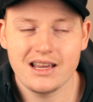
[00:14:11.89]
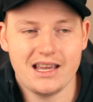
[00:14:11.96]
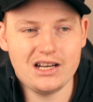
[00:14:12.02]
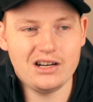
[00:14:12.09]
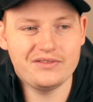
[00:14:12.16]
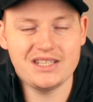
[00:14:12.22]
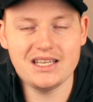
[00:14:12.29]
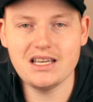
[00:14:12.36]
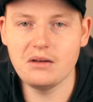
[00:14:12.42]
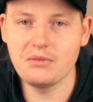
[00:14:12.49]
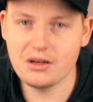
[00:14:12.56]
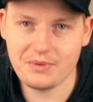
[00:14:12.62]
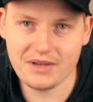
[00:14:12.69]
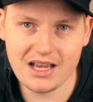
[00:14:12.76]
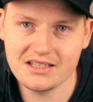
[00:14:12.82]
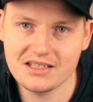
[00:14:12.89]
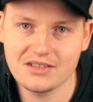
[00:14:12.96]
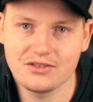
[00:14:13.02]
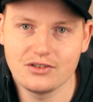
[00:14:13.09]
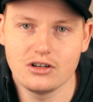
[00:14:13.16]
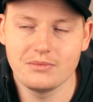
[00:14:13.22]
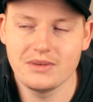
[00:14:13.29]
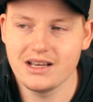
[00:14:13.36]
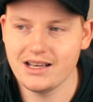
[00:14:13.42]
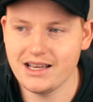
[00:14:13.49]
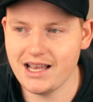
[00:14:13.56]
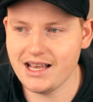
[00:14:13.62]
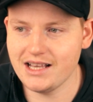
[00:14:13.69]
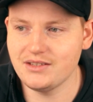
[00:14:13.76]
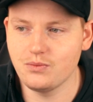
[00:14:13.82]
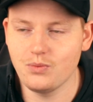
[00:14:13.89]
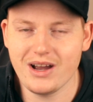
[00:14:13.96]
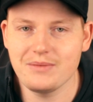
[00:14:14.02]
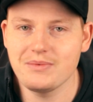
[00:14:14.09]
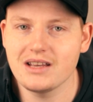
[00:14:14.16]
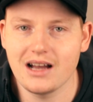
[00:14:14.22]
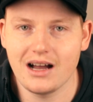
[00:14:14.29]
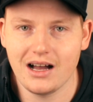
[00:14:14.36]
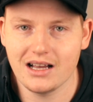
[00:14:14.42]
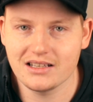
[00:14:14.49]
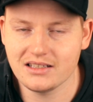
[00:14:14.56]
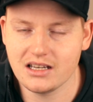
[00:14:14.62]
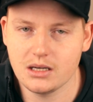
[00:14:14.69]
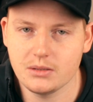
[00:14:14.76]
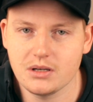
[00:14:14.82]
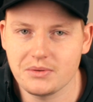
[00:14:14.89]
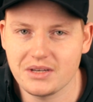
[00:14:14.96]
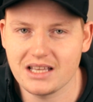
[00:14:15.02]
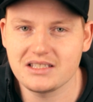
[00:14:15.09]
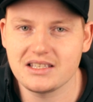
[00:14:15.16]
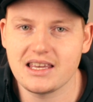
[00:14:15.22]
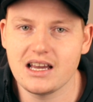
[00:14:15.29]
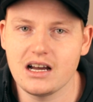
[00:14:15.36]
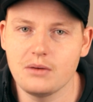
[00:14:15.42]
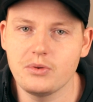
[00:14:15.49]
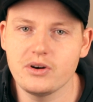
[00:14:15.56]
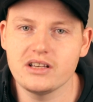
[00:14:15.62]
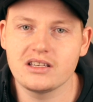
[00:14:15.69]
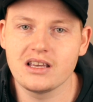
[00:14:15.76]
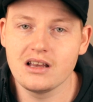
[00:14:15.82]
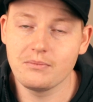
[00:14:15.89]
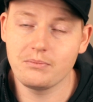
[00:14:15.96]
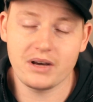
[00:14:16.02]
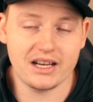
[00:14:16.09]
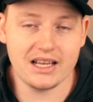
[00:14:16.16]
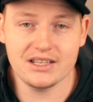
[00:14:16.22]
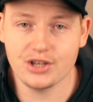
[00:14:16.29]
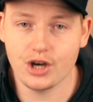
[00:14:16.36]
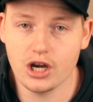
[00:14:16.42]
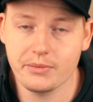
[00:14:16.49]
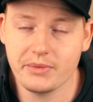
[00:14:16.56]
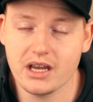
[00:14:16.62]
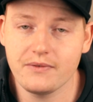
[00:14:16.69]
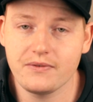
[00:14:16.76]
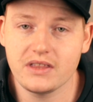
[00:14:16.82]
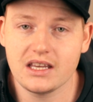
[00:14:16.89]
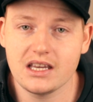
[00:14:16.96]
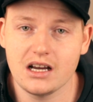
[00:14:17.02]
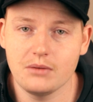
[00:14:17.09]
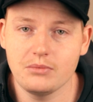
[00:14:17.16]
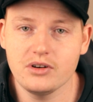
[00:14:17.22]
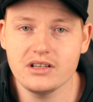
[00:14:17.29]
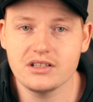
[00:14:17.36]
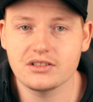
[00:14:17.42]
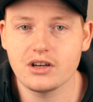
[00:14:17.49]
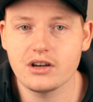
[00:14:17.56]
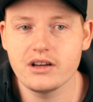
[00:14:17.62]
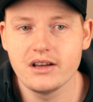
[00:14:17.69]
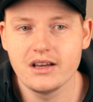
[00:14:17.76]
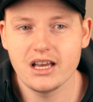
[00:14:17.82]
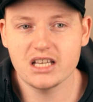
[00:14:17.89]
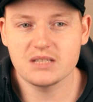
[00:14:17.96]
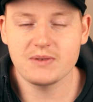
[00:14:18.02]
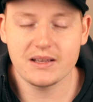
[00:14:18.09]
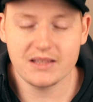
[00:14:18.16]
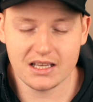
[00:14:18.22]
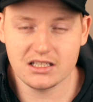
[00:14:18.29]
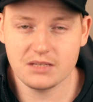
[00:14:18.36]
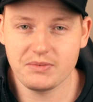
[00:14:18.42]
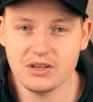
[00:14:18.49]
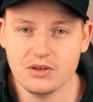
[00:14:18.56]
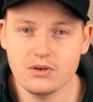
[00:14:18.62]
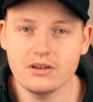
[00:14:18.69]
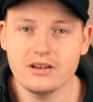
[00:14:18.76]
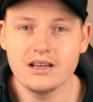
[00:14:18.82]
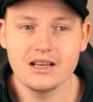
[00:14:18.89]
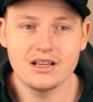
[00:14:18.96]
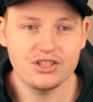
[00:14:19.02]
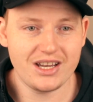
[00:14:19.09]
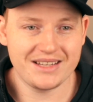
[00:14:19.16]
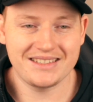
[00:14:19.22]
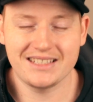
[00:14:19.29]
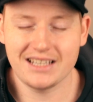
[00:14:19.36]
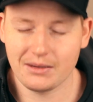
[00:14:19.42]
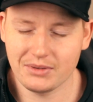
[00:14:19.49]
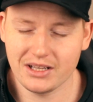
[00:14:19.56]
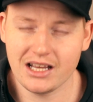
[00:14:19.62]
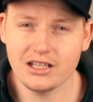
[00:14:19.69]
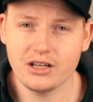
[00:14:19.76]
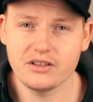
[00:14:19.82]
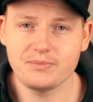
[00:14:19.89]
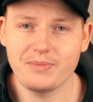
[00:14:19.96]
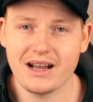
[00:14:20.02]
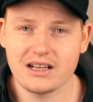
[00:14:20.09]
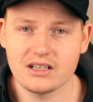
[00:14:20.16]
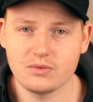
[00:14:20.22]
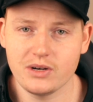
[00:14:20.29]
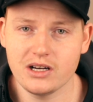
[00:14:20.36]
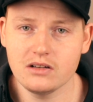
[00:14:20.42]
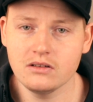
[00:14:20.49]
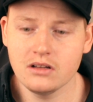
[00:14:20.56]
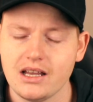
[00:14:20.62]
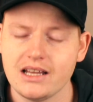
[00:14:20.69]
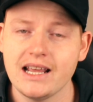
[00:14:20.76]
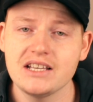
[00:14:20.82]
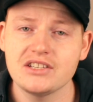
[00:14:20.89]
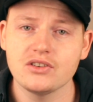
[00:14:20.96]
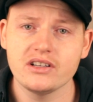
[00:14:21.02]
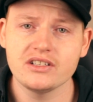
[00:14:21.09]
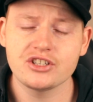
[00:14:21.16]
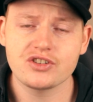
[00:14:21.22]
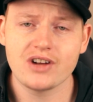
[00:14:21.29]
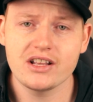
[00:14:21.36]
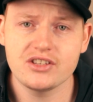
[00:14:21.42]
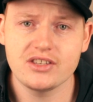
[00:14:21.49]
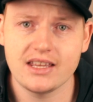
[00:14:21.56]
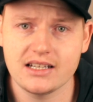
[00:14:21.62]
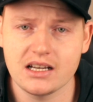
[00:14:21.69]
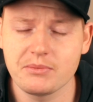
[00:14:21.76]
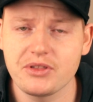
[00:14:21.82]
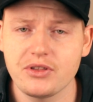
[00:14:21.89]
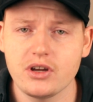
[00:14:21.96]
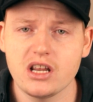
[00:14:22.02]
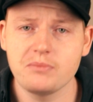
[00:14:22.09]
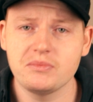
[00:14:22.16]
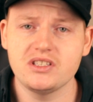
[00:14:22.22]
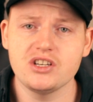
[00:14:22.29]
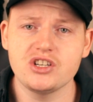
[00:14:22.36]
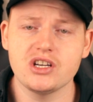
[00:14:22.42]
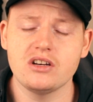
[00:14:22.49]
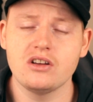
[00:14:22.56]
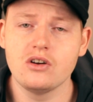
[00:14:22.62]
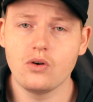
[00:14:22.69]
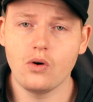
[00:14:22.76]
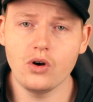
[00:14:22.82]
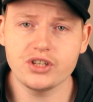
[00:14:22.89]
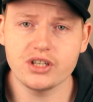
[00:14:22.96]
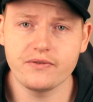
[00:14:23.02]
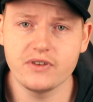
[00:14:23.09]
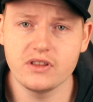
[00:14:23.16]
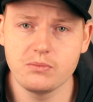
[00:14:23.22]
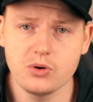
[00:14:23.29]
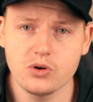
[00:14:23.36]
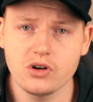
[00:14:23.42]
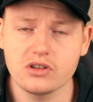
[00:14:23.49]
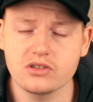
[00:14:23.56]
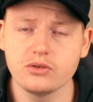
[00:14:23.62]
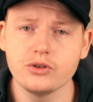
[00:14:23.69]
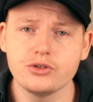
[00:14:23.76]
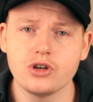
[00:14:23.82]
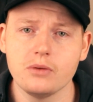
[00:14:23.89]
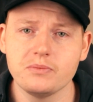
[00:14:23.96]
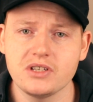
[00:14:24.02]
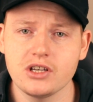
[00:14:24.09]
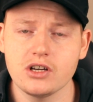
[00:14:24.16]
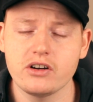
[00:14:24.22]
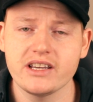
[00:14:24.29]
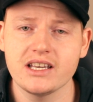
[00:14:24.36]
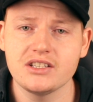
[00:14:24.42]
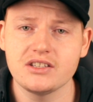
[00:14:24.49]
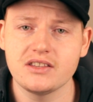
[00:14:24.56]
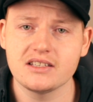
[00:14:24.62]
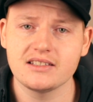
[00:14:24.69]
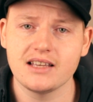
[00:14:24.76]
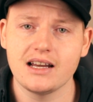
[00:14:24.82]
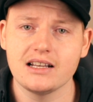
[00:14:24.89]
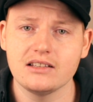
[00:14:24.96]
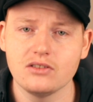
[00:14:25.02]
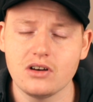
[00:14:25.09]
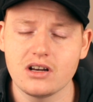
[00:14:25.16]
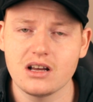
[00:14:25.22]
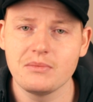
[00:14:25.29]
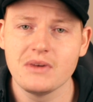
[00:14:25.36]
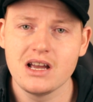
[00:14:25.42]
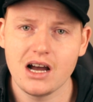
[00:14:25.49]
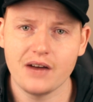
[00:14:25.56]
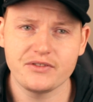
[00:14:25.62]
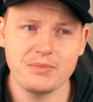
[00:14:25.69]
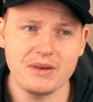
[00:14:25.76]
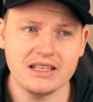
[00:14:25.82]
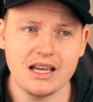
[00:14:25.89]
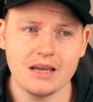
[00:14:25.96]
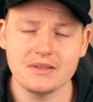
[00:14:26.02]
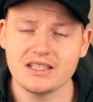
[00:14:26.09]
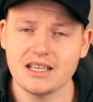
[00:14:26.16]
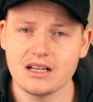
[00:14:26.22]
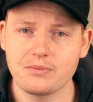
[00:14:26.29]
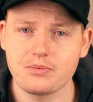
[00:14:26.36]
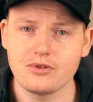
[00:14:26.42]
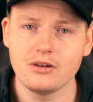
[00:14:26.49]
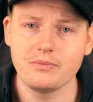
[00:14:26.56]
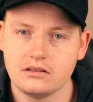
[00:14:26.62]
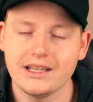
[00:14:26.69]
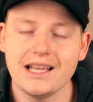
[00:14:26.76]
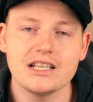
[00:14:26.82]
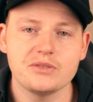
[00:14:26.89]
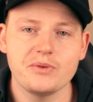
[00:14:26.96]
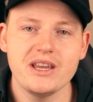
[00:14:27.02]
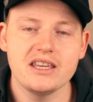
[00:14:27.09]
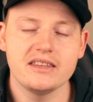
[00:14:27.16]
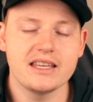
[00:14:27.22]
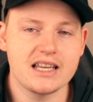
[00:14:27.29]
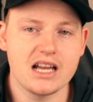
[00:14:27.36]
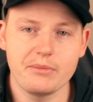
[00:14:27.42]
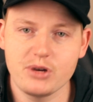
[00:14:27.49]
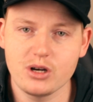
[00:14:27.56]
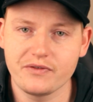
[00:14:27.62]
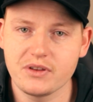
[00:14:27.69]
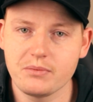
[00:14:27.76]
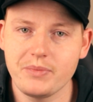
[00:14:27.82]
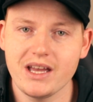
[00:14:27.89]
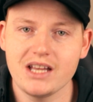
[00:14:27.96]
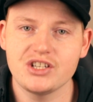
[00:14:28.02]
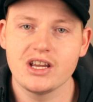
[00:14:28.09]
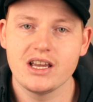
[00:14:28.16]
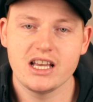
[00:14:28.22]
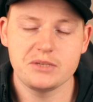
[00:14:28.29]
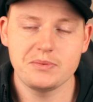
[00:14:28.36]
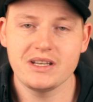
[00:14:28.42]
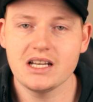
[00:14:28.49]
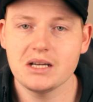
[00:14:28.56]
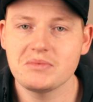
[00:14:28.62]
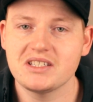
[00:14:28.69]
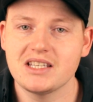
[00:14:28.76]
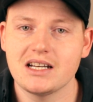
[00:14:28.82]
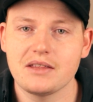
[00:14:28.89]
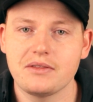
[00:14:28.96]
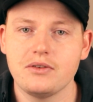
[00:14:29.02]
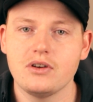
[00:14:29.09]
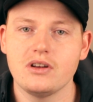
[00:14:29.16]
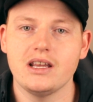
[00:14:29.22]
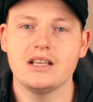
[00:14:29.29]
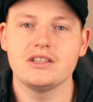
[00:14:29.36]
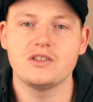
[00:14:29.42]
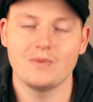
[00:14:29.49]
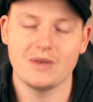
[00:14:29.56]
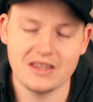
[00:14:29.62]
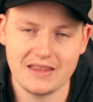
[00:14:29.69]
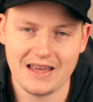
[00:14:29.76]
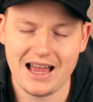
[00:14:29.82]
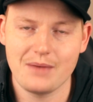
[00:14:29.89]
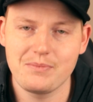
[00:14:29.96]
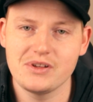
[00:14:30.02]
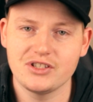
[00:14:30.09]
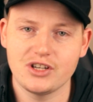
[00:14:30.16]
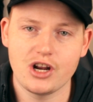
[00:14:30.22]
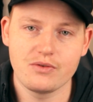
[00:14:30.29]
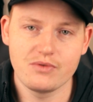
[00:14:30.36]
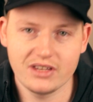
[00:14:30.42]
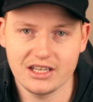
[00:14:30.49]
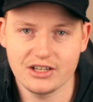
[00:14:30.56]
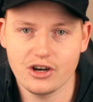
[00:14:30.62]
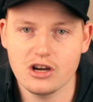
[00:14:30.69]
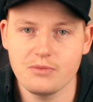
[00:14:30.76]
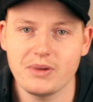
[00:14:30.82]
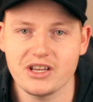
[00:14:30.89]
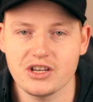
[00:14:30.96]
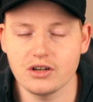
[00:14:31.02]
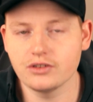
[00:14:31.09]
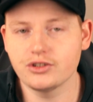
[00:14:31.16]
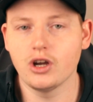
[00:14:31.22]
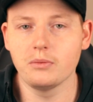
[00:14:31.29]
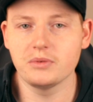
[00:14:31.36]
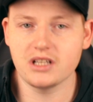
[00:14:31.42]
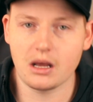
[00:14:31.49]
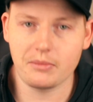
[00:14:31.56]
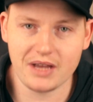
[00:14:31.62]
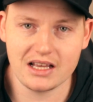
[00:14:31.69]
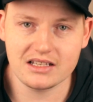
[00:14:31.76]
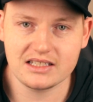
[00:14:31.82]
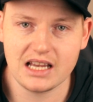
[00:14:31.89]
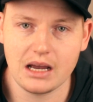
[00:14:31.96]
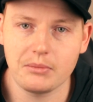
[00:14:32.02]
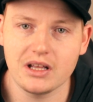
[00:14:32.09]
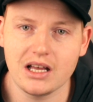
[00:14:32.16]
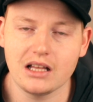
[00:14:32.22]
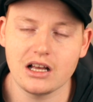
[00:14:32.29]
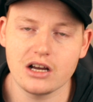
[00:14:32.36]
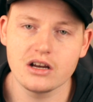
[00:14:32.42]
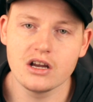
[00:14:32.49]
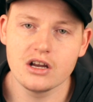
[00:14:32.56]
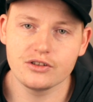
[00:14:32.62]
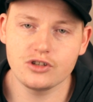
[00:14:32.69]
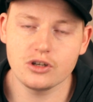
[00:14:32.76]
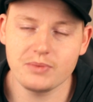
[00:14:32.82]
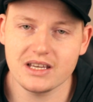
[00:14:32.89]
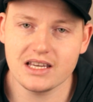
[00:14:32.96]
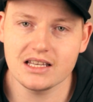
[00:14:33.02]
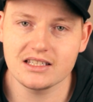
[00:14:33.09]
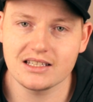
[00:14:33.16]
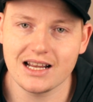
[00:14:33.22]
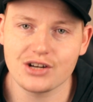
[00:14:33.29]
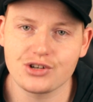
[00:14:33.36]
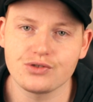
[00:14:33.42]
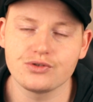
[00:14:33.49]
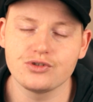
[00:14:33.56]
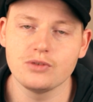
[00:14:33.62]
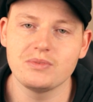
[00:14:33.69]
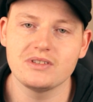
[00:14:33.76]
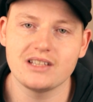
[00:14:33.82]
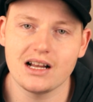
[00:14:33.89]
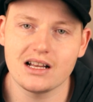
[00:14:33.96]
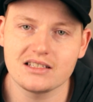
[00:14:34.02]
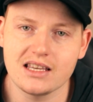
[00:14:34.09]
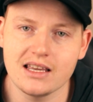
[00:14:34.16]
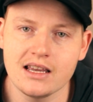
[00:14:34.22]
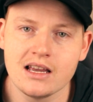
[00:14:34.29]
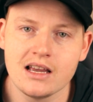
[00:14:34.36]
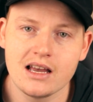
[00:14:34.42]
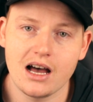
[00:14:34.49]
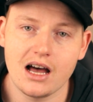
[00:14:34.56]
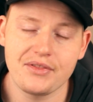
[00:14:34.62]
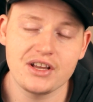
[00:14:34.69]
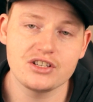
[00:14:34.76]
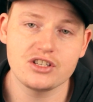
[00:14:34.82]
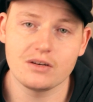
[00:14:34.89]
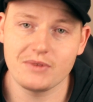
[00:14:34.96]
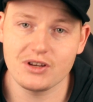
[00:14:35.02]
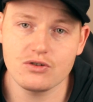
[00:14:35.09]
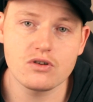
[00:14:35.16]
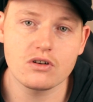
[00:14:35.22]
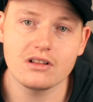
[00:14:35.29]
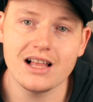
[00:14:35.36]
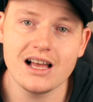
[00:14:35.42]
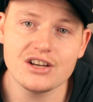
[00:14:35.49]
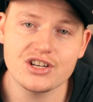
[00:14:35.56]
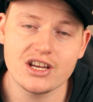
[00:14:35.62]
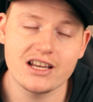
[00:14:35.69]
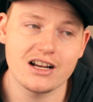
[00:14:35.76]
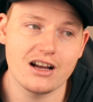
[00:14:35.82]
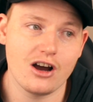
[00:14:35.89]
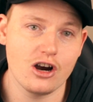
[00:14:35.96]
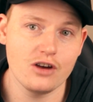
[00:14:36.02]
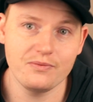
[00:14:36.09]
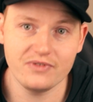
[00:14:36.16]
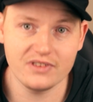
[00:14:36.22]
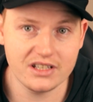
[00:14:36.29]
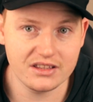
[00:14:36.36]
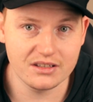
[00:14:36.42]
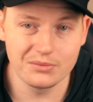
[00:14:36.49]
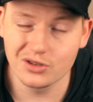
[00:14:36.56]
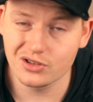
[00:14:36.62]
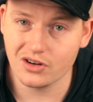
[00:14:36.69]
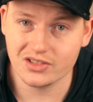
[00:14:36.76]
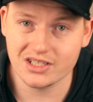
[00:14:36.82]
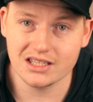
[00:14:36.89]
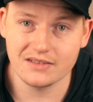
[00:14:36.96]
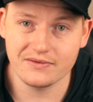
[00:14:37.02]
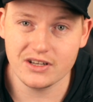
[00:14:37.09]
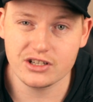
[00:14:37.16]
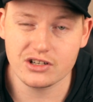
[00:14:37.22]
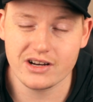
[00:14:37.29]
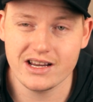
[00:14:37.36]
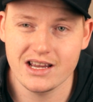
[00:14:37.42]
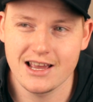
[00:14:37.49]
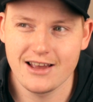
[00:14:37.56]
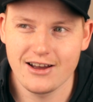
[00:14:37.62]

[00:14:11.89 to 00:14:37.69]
And obviously coming up against the Storm, is a way bigger ask than coming up against the Cowboys, but it is a home game for the Cowboys, so expect them to be good. Jason Tabulau is back as well, and he's slotting straight into that number 13 position. Also for the Bulldogs, Luke Thompson going into the starting lineup after being named to start at prop last week and then coming off the bench. He's been named to start at 13, so whether that happens, I don't really know, but you got Thompson up against Tabulau, two big international superstars here. I think it's going to be a good clash, and hopefully the Bulldogs get the victory.